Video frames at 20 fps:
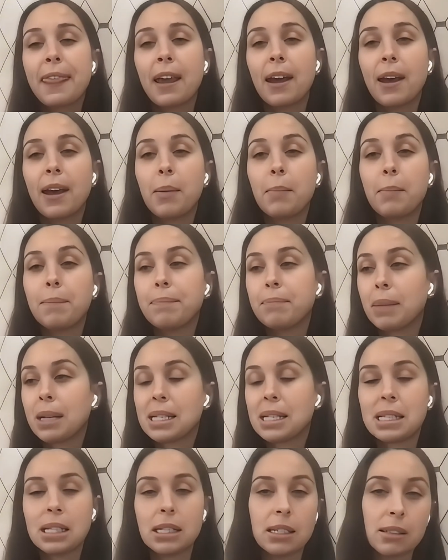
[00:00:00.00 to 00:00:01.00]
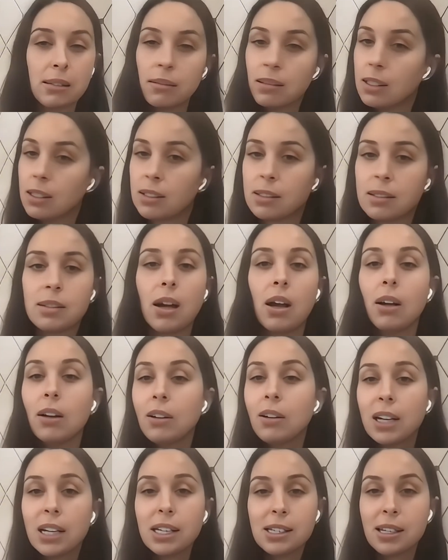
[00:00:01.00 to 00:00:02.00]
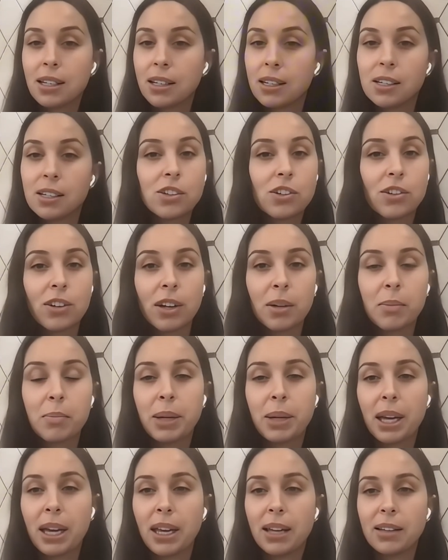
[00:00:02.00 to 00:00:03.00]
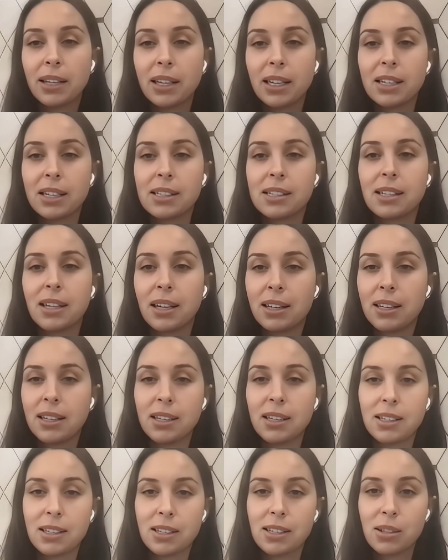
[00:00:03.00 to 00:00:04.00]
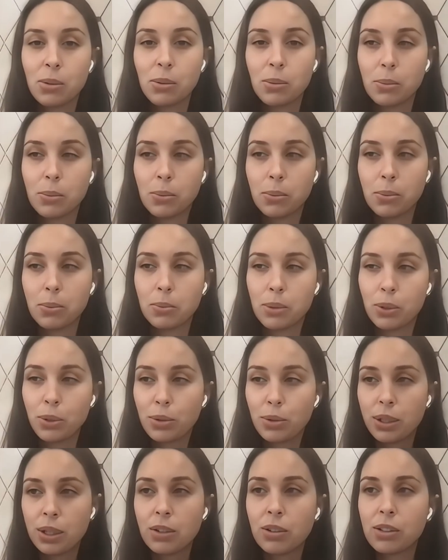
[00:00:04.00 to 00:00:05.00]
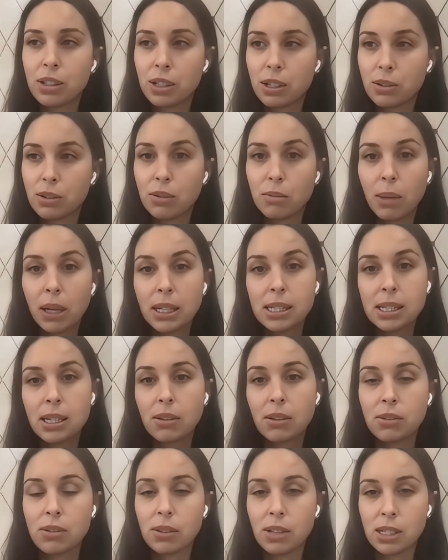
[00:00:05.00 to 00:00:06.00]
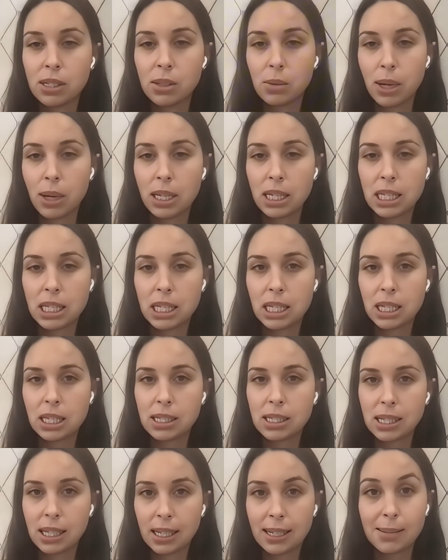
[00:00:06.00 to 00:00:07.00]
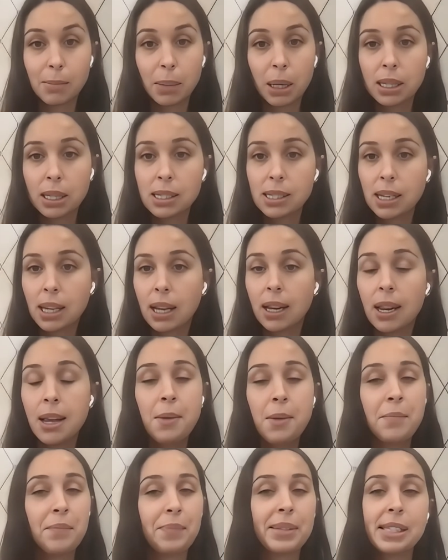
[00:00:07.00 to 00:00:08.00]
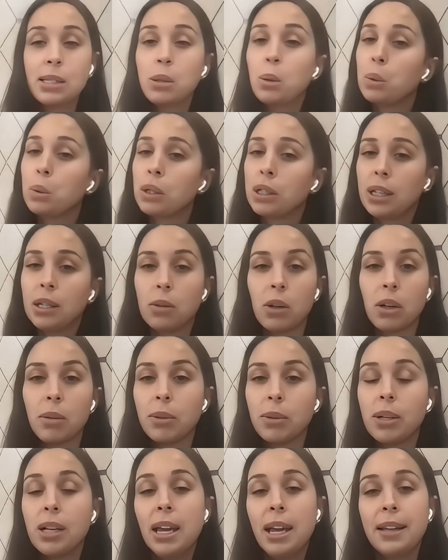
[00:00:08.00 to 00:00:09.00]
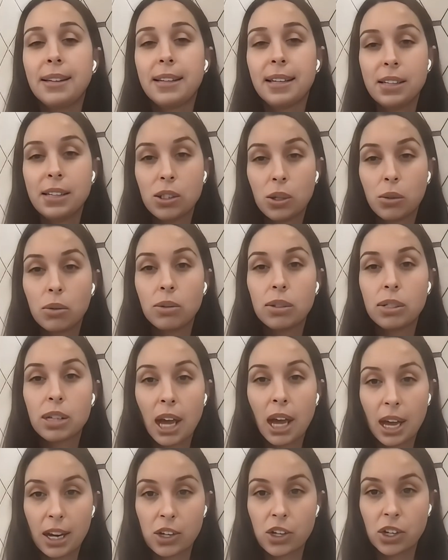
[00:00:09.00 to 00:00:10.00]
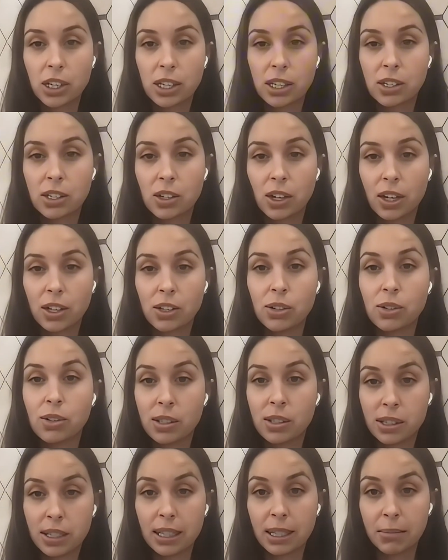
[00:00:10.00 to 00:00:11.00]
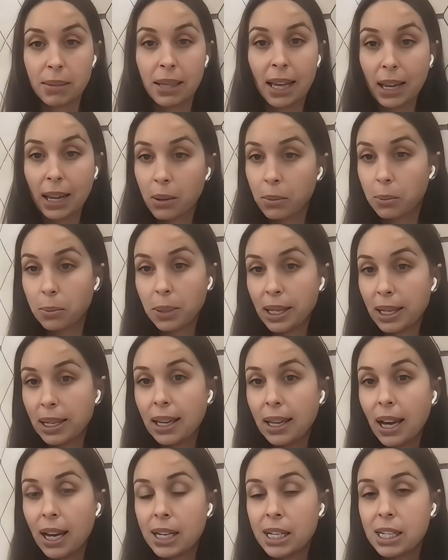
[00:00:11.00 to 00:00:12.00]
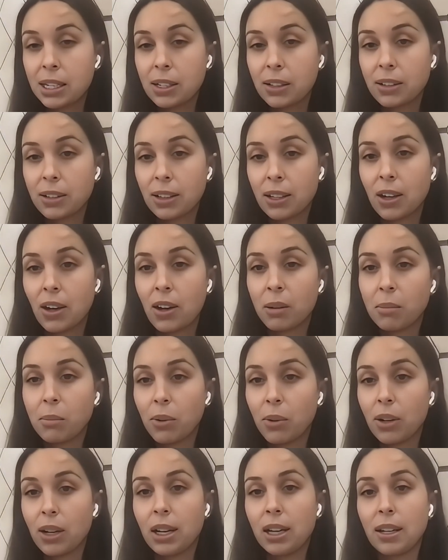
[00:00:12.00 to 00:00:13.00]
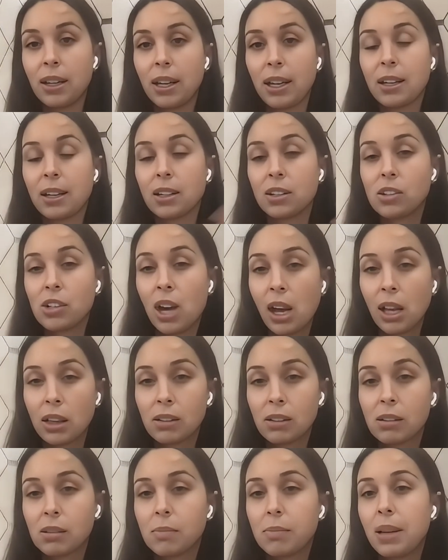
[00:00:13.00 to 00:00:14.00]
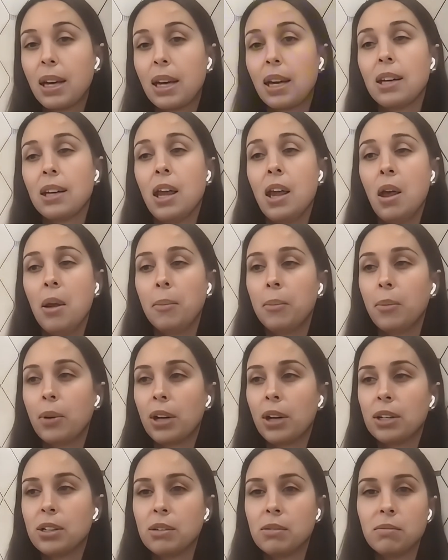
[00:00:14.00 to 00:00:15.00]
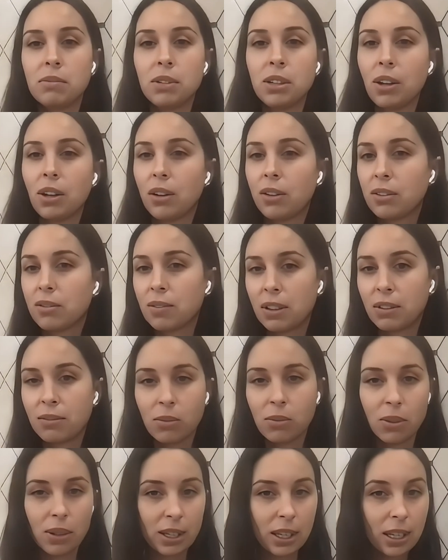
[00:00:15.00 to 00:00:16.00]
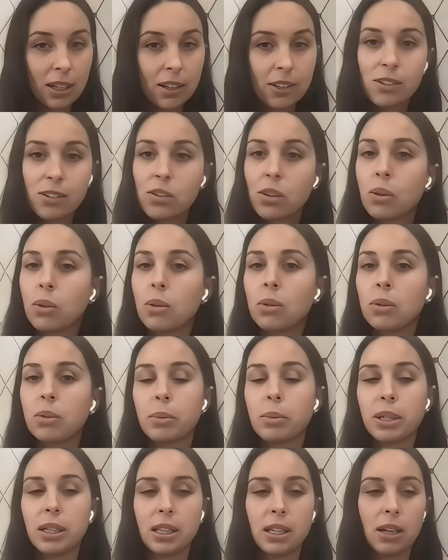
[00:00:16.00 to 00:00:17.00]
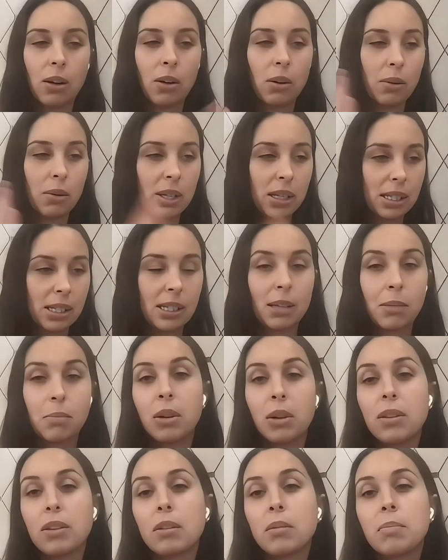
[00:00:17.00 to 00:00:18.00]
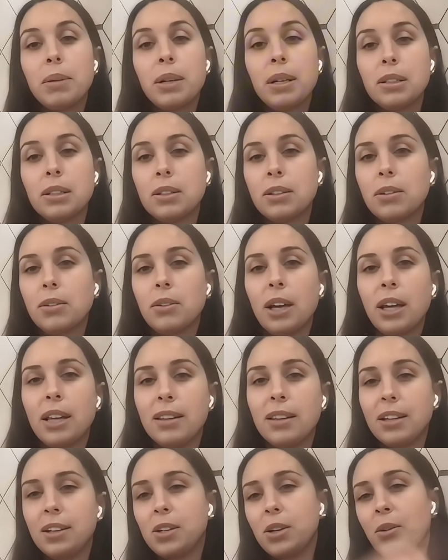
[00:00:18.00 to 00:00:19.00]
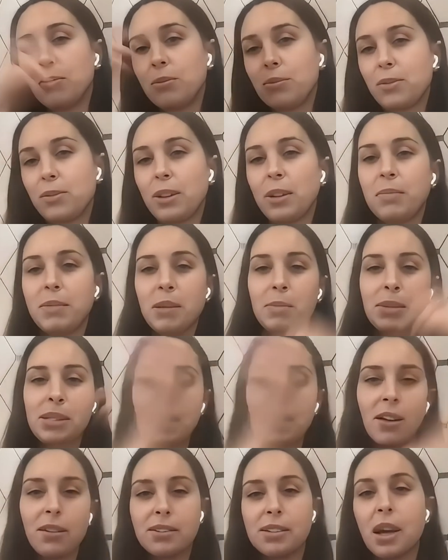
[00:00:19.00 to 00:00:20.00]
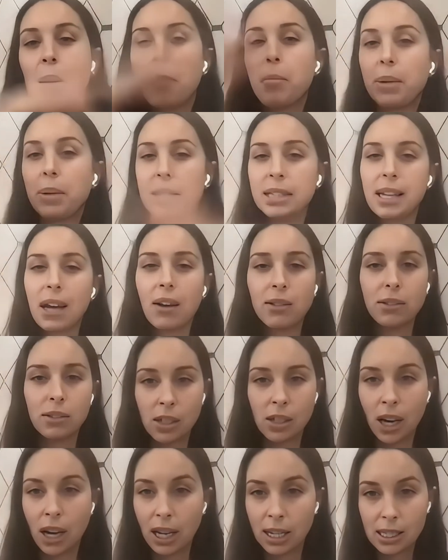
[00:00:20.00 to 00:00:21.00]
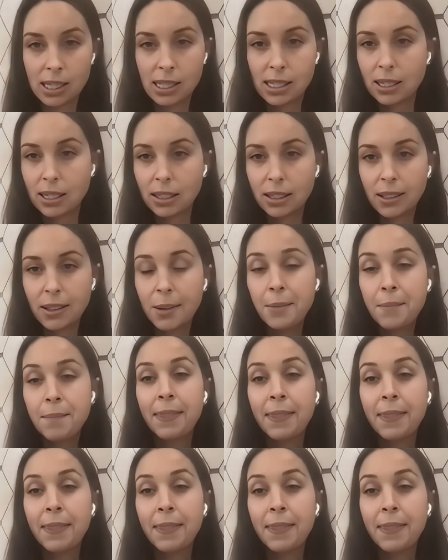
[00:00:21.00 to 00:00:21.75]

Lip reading: My son is all crazy in his crib, and like I said, he's 2 years and 2 months now, so he's 26 months, and it's totally normal. They don't actually start to sleep like we until they are more in like a toddler bed, more at 3, 4 years old, where they always sleep on their pillow and they don't flip themselves up and down constantly.